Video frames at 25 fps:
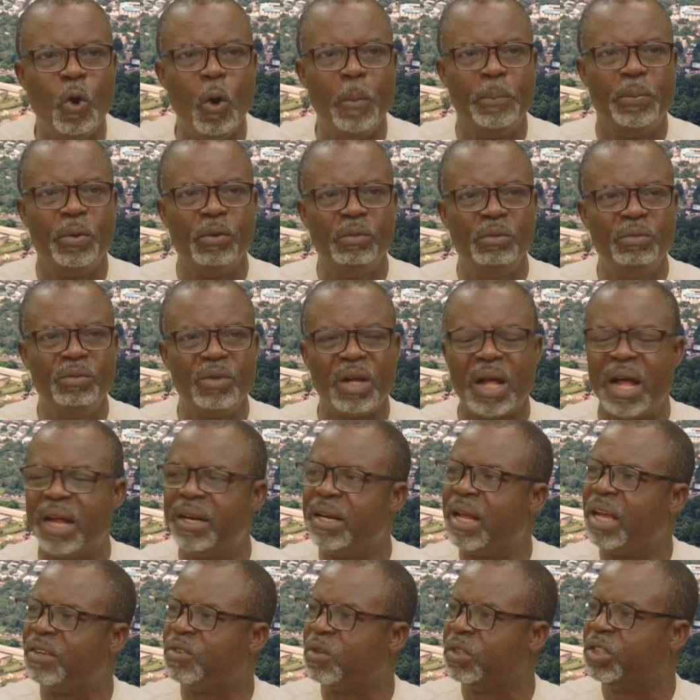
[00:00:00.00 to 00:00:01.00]
open
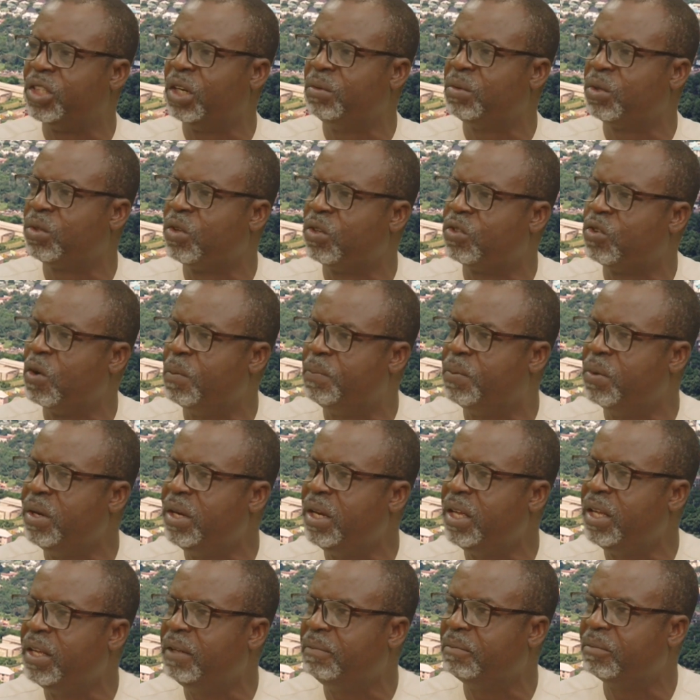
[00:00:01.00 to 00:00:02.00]
and associate with us
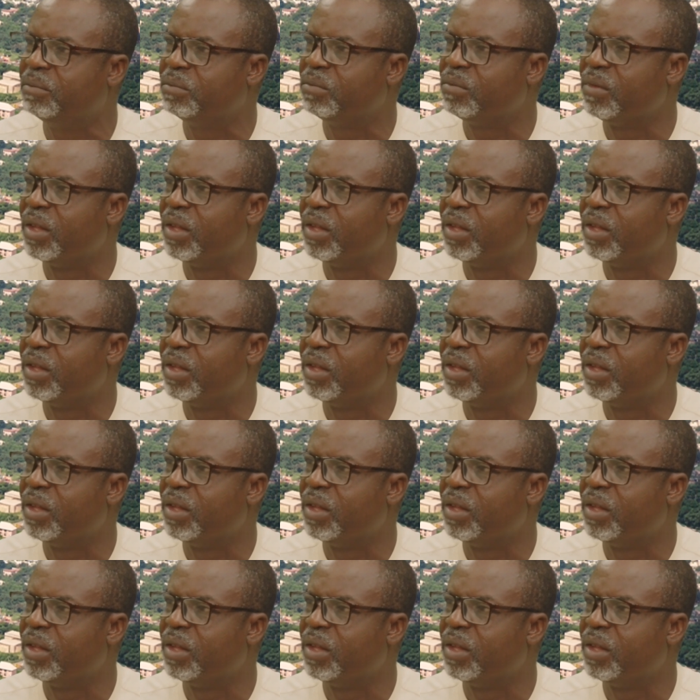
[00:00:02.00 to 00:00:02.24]
openly